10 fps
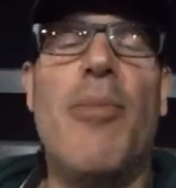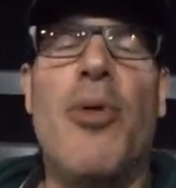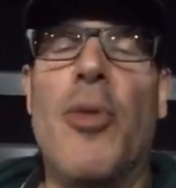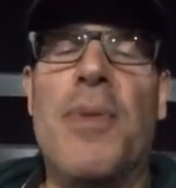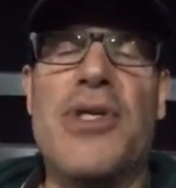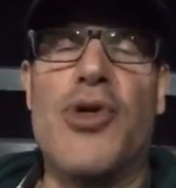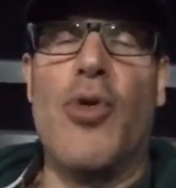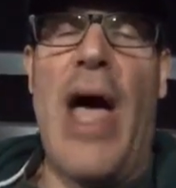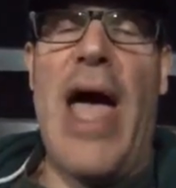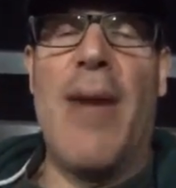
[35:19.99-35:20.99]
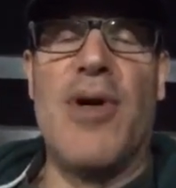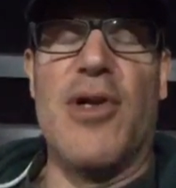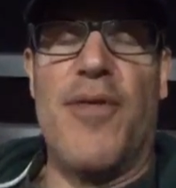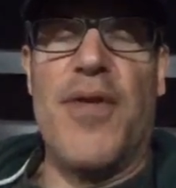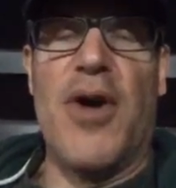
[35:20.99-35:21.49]
Boop is too
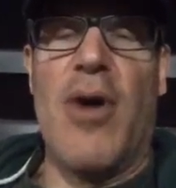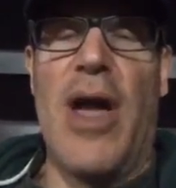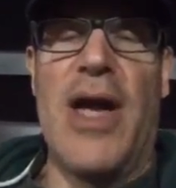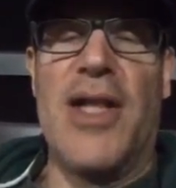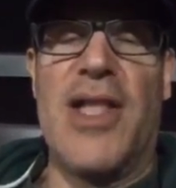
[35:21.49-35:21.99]
hammered to figure out how to